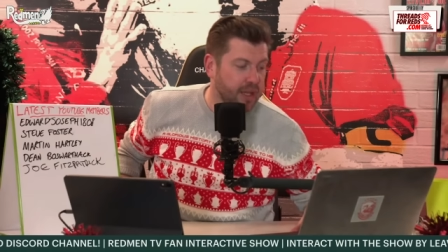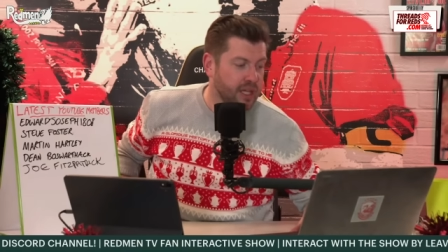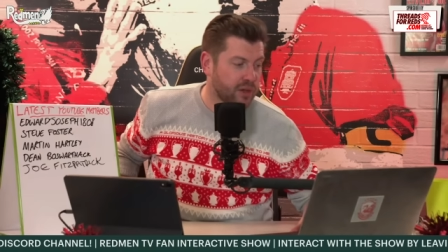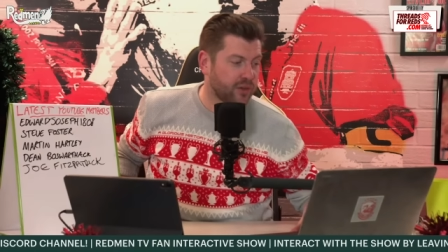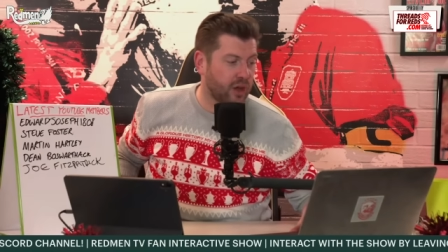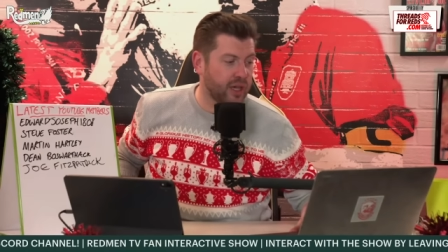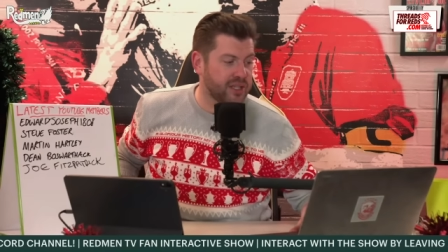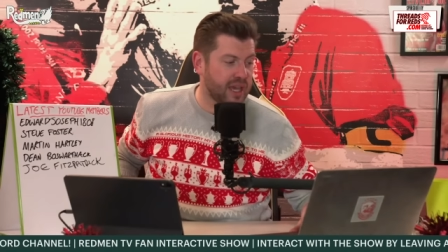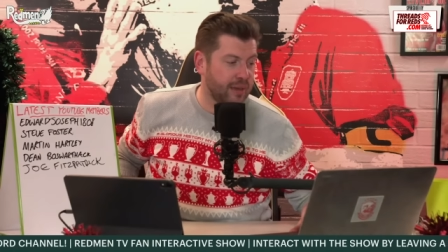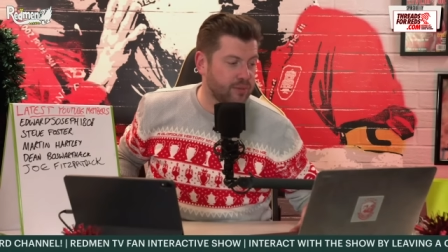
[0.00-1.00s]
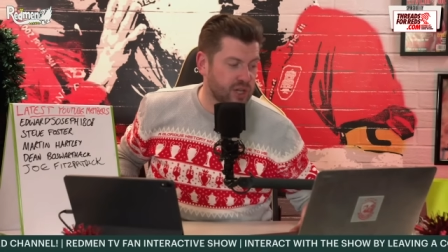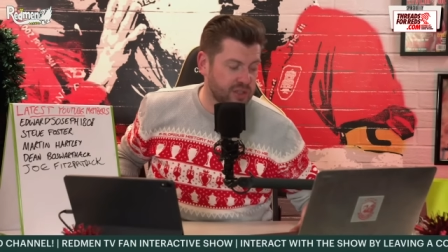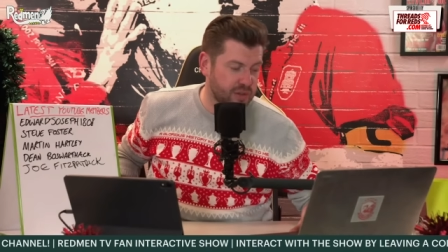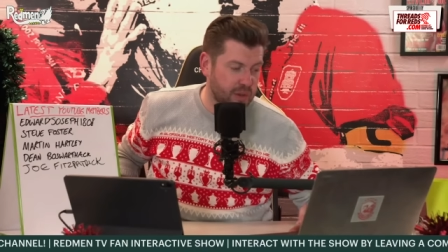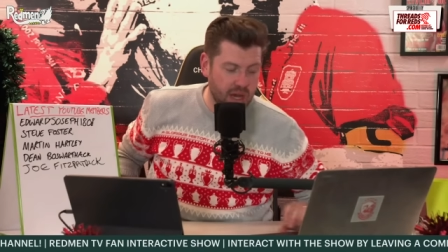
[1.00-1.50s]
So I've got his
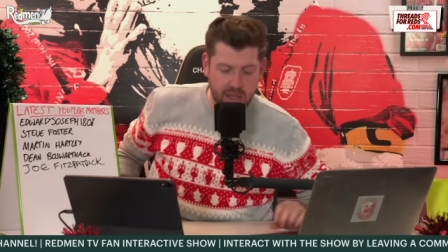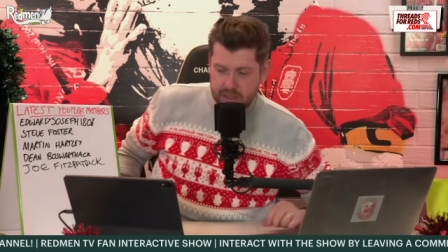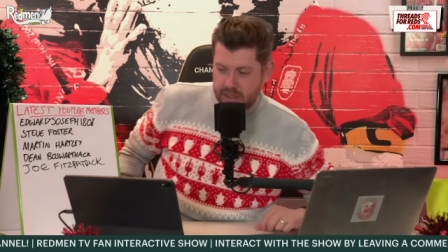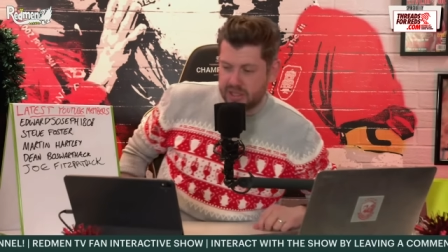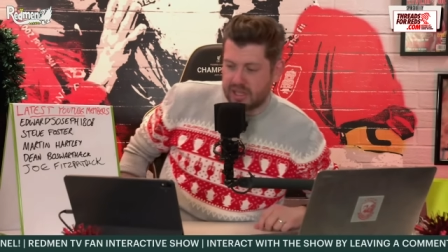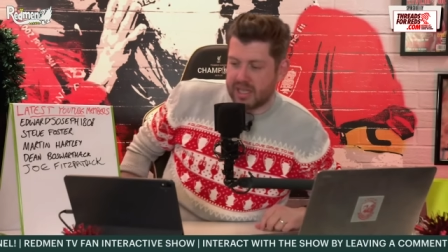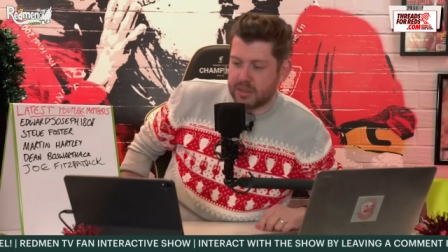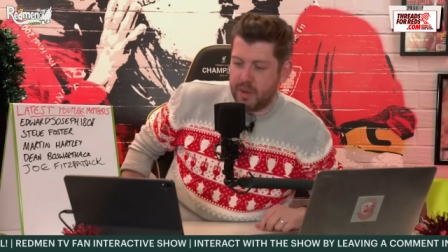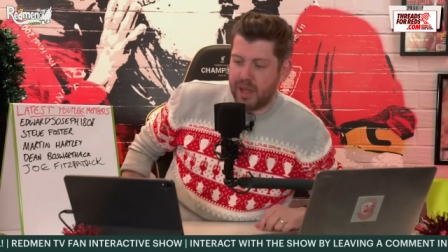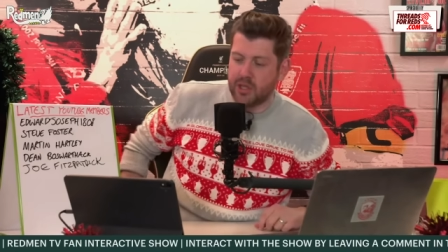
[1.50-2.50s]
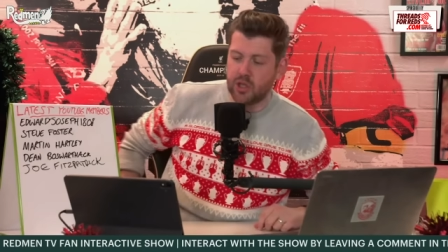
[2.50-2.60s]
Transfermarkt stats page